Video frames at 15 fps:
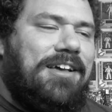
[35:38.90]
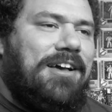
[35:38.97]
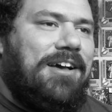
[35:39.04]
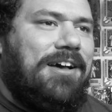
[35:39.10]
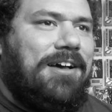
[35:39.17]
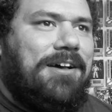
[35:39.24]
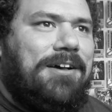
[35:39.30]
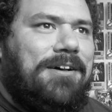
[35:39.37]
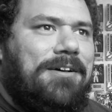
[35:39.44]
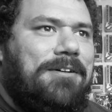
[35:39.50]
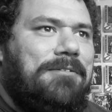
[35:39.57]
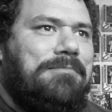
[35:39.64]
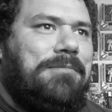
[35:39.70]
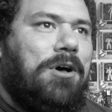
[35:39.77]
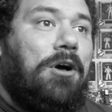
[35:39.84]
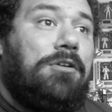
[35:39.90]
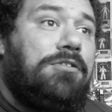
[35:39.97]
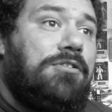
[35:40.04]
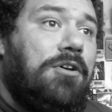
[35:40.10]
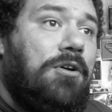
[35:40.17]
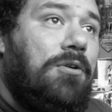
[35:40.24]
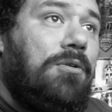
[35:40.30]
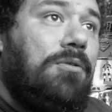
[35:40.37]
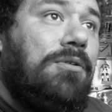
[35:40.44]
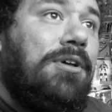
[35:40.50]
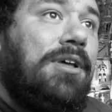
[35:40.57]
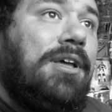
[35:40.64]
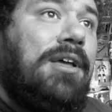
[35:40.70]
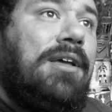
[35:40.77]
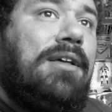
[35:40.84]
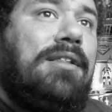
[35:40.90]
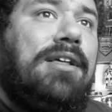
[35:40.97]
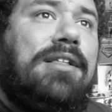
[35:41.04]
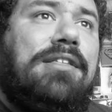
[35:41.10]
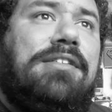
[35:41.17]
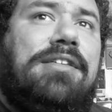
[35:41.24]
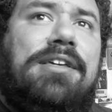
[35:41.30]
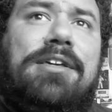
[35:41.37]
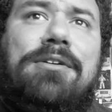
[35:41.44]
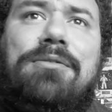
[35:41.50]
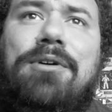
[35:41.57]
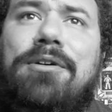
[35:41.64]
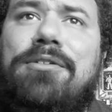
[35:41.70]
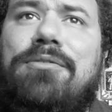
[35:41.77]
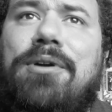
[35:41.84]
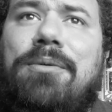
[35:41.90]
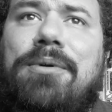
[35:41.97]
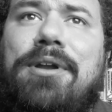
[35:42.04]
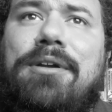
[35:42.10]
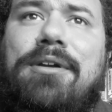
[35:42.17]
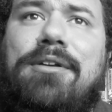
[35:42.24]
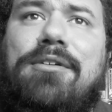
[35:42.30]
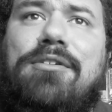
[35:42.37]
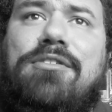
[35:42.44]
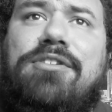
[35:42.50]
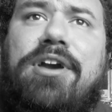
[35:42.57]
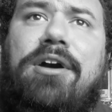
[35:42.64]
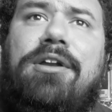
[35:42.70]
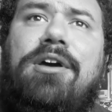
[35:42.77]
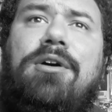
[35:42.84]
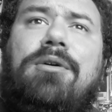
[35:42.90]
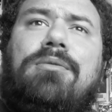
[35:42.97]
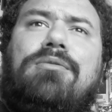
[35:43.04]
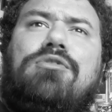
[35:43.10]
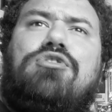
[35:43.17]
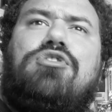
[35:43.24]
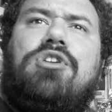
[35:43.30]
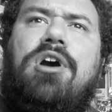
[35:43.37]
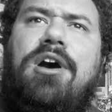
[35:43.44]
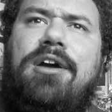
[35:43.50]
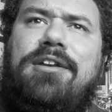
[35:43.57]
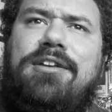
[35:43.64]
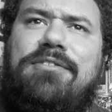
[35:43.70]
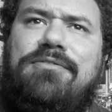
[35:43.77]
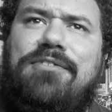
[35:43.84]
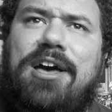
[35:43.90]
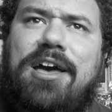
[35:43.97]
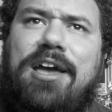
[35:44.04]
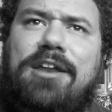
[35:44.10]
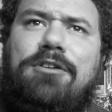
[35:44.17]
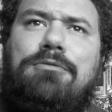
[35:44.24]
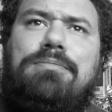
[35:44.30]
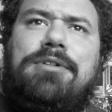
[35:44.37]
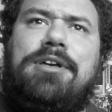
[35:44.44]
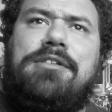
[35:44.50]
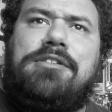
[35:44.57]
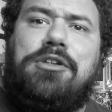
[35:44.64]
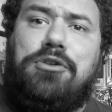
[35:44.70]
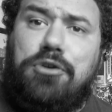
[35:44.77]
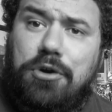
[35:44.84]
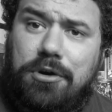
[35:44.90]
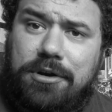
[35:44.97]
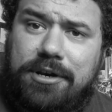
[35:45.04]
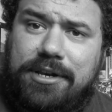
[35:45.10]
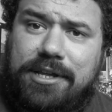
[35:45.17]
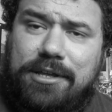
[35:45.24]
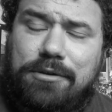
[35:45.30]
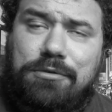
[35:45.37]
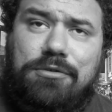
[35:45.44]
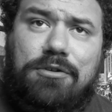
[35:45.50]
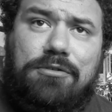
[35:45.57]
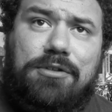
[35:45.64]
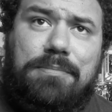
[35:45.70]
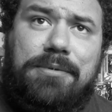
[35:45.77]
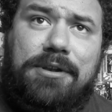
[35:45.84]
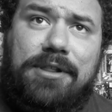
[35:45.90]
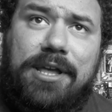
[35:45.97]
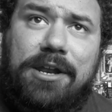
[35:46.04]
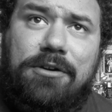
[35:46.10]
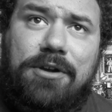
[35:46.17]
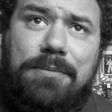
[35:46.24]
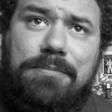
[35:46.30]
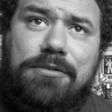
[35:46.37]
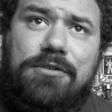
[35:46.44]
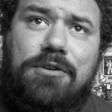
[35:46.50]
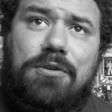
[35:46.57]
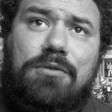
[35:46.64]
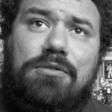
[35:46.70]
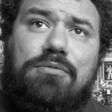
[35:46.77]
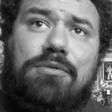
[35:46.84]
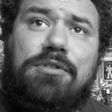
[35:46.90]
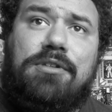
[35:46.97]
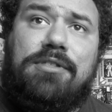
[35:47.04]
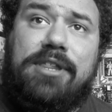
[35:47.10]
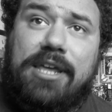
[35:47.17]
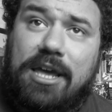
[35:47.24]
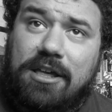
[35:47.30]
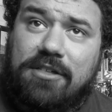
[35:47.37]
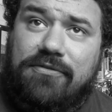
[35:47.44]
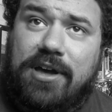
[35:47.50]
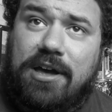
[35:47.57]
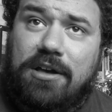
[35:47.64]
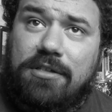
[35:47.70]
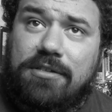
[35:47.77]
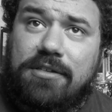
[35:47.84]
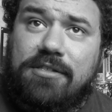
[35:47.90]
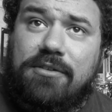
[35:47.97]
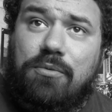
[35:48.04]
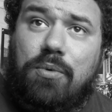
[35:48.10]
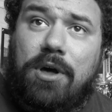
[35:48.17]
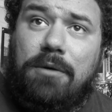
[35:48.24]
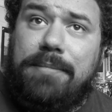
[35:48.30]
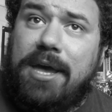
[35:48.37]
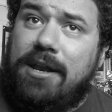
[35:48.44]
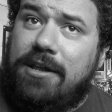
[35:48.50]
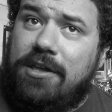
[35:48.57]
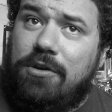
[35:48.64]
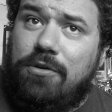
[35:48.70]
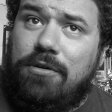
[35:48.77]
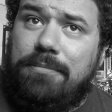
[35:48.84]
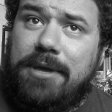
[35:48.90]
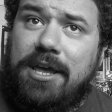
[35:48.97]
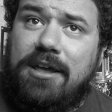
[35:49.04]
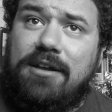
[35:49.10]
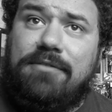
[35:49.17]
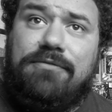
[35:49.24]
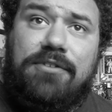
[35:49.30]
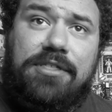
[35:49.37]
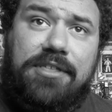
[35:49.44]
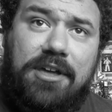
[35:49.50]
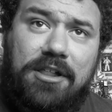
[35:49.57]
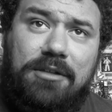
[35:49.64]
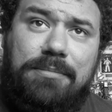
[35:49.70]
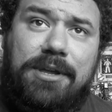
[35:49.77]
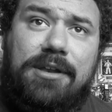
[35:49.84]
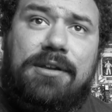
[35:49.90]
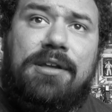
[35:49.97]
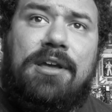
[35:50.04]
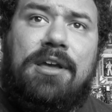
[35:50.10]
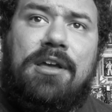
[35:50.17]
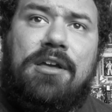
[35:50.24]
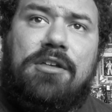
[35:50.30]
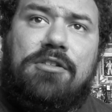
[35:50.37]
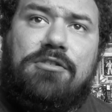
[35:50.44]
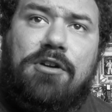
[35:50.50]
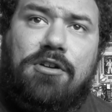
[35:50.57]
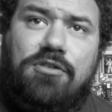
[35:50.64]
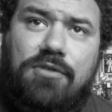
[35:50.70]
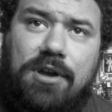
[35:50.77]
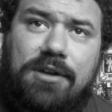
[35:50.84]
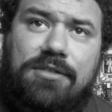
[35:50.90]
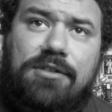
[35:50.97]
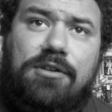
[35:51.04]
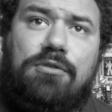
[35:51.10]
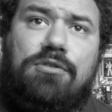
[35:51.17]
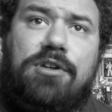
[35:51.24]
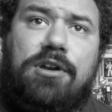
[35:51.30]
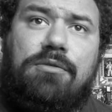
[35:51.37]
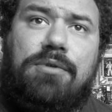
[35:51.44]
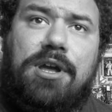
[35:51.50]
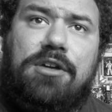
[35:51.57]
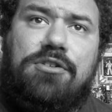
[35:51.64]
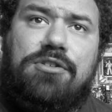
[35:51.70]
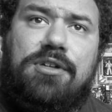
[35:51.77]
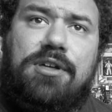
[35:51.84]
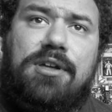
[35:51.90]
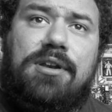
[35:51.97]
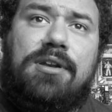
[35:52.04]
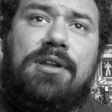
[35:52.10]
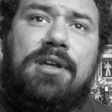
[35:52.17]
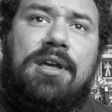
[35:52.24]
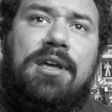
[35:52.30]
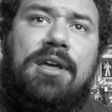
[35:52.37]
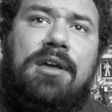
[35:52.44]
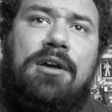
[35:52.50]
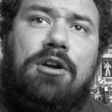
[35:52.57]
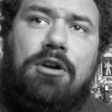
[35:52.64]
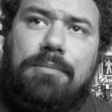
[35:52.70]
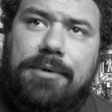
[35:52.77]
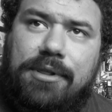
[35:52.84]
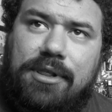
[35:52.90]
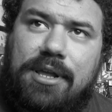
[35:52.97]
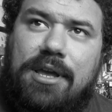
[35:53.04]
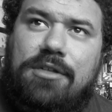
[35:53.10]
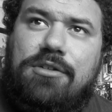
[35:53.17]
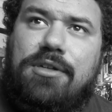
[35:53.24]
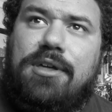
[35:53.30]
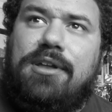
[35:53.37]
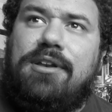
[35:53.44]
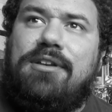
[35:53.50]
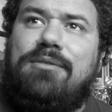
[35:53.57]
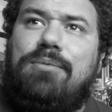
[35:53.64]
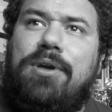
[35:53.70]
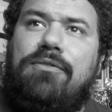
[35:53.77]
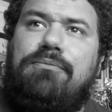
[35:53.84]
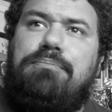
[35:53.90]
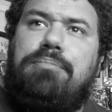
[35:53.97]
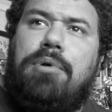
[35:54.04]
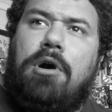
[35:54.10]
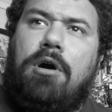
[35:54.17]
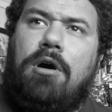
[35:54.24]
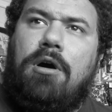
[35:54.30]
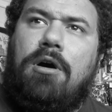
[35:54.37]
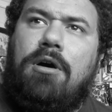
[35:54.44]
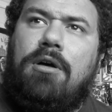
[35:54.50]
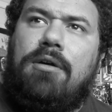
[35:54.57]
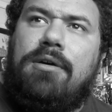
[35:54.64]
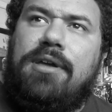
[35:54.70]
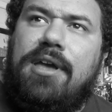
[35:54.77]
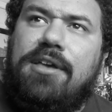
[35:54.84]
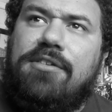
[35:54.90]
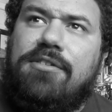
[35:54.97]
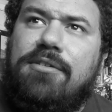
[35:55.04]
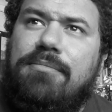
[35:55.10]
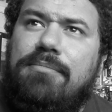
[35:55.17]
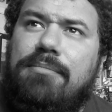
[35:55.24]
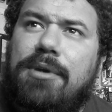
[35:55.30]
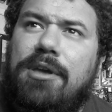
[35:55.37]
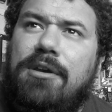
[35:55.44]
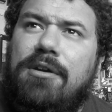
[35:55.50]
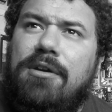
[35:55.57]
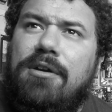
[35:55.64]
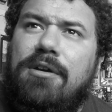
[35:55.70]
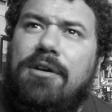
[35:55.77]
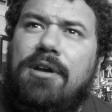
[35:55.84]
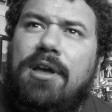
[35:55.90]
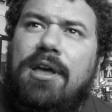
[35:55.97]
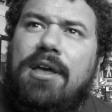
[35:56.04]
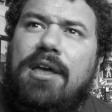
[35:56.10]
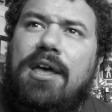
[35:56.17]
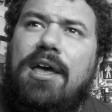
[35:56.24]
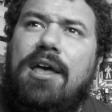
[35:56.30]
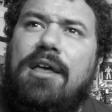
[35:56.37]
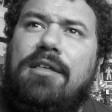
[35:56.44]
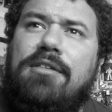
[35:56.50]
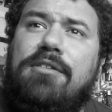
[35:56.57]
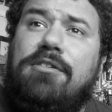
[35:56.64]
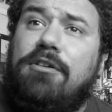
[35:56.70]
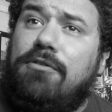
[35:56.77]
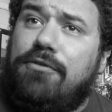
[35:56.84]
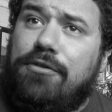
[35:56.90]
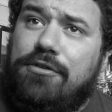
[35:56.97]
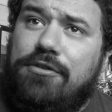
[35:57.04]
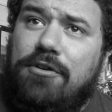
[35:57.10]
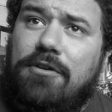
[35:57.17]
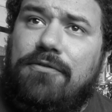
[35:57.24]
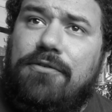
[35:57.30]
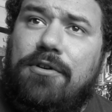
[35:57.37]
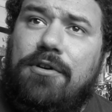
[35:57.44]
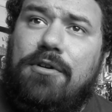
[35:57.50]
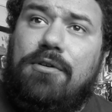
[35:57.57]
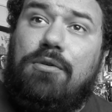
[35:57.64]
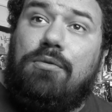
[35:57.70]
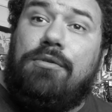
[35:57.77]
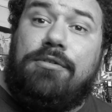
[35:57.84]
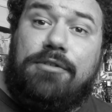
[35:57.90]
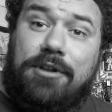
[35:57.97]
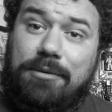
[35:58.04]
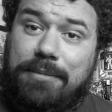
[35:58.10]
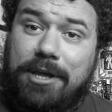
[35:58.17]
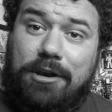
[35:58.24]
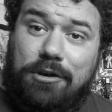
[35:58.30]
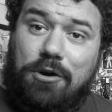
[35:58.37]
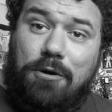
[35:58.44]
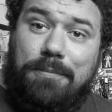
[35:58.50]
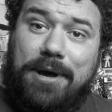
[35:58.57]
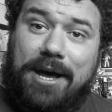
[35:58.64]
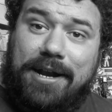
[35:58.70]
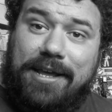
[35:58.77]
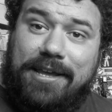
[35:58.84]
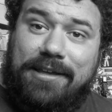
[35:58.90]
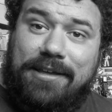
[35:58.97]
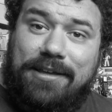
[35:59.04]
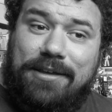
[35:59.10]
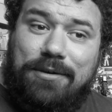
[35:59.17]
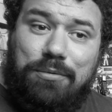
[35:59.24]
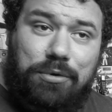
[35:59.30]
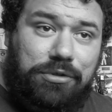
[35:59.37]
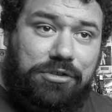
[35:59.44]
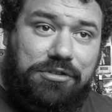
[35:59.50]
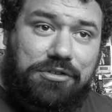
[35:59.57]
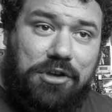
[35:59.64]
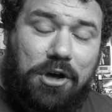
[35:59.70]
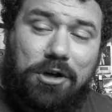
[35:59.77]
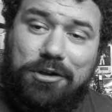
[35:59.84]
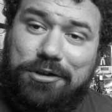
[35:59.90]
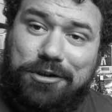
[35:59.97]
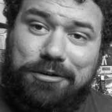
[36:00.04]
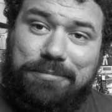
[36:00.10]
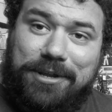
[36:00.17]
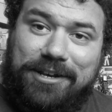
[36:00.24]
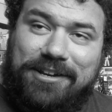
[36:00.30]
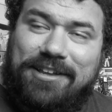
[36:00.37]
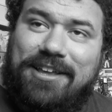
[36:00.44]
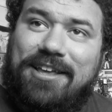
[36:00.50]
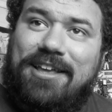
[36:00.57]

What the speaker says: Also, let's see, who else do I want to shout out? John Nevine, who plays Eternity, who shows up in later episodes, was in The X-Files. It's a well-manicured man. Fifth Element, Star Trek The New Generation, Urban Legend. We have Paul Esamir as Silver Surfer, who is going to be a nobody with Saul Goodman.